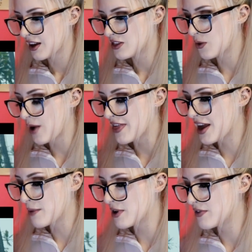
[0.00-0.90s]
The way
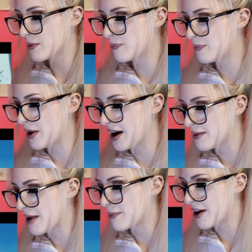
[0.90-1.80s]
that I move
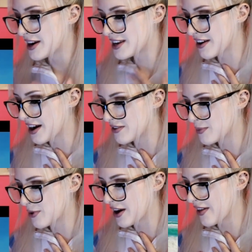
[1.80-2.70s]
my body, your heavy
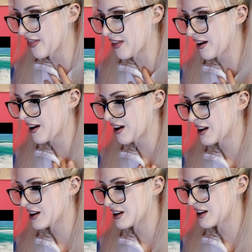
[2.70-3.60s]
breath.
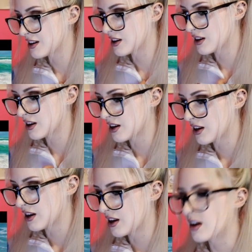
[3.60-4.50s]

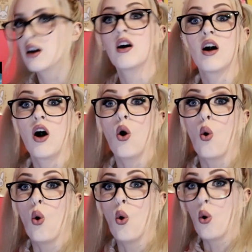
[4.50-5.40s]

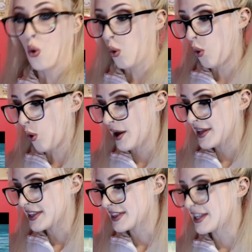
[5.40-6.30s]

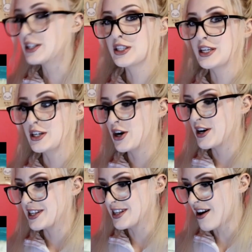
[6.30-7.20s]
This is a
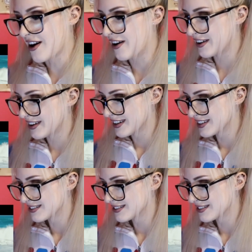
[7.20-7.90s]
dirty song.